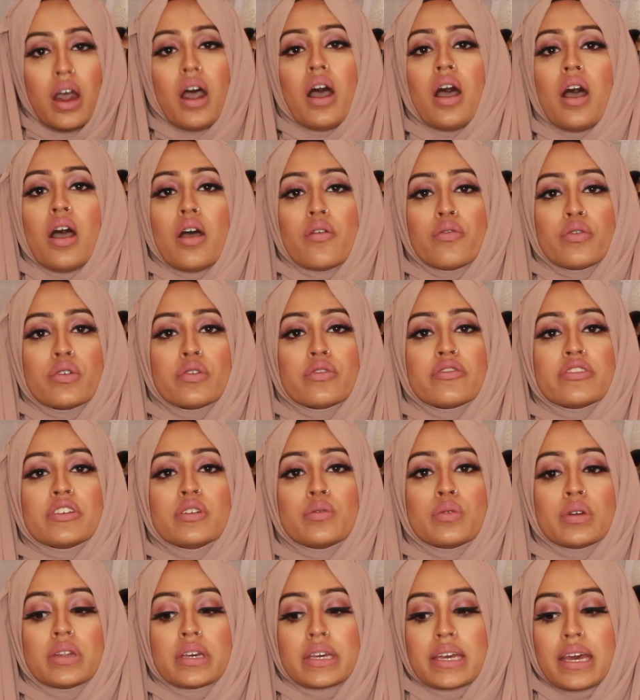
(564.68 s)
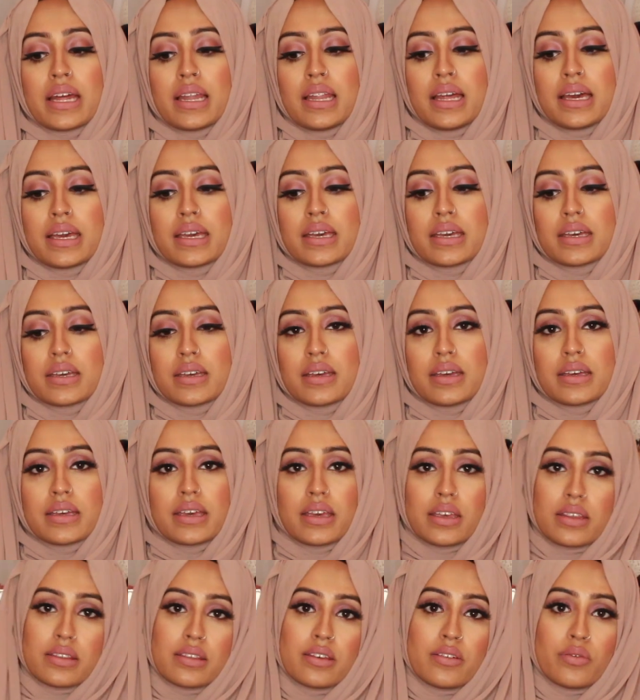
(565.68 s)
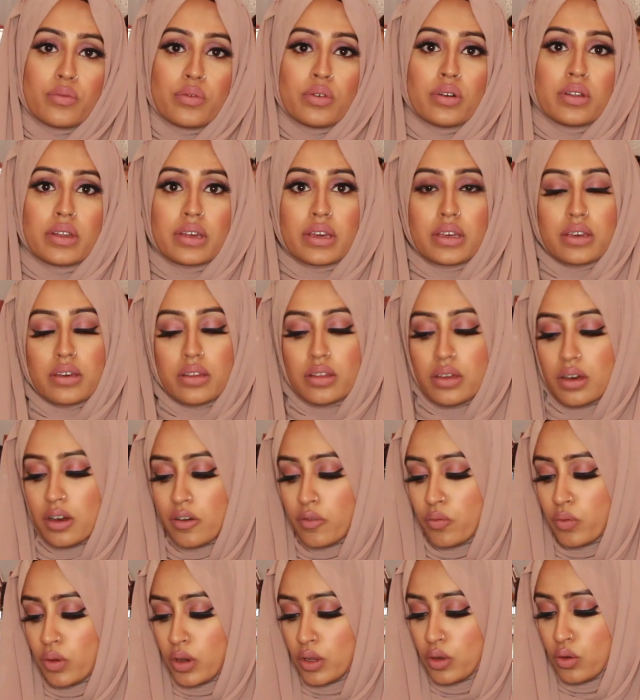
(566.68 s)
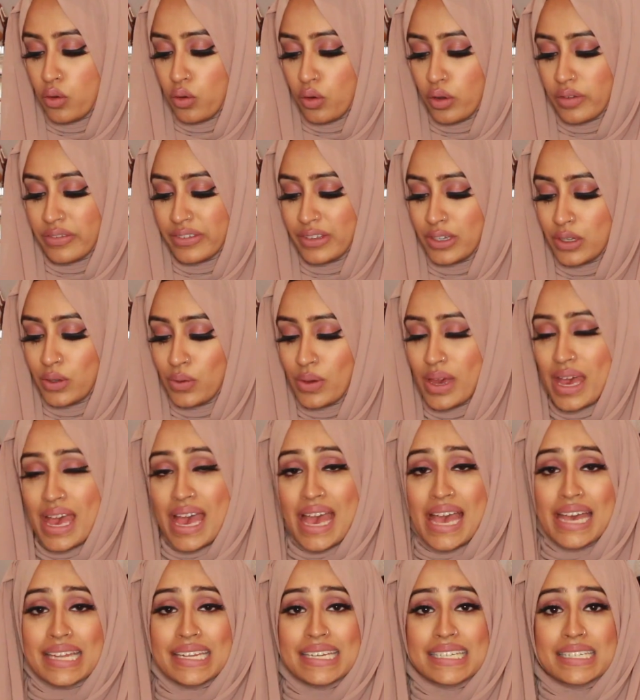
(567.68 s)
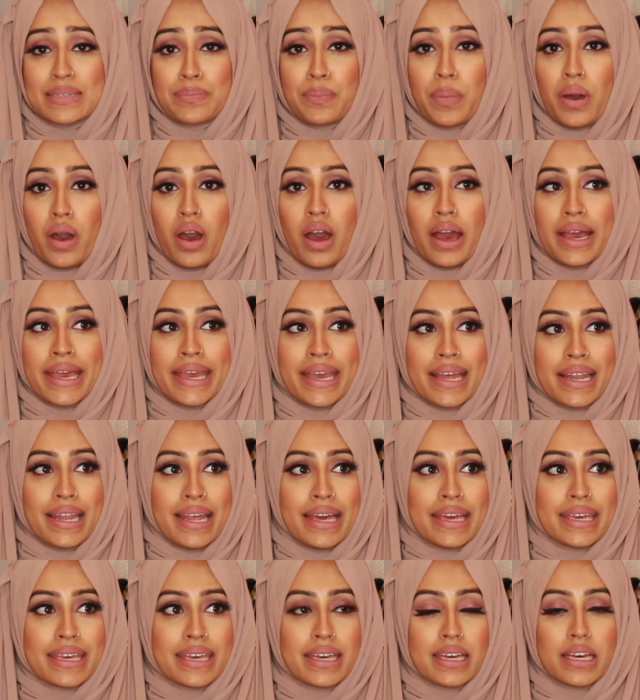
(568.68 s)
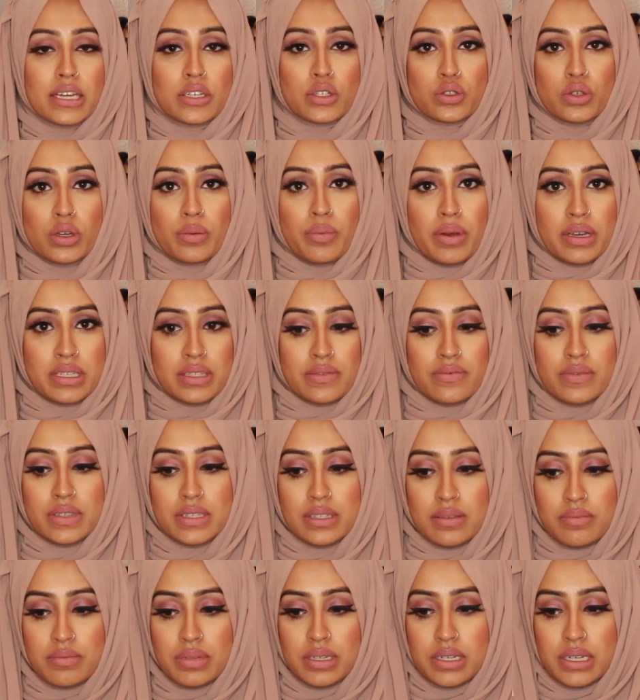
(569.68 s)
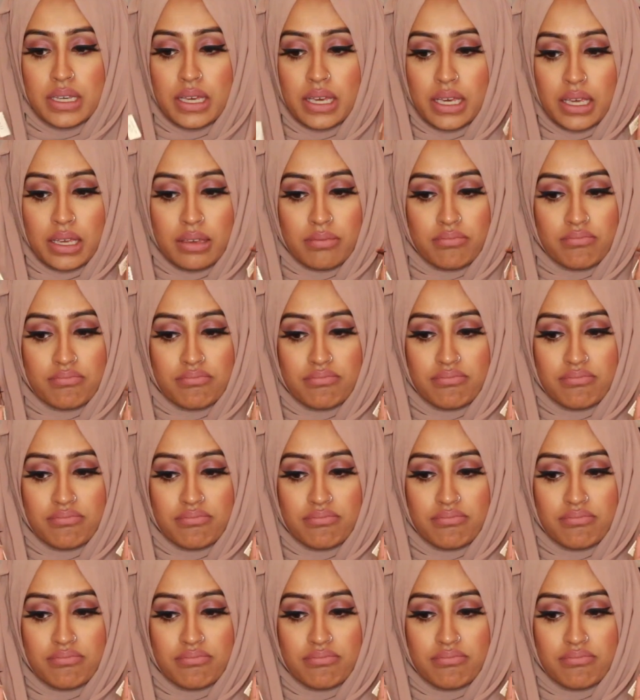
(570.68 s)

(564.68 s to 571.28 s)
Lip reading: half, or if you want to get yourself one and get your other half one, or if you need to buy like a joint present for somebody.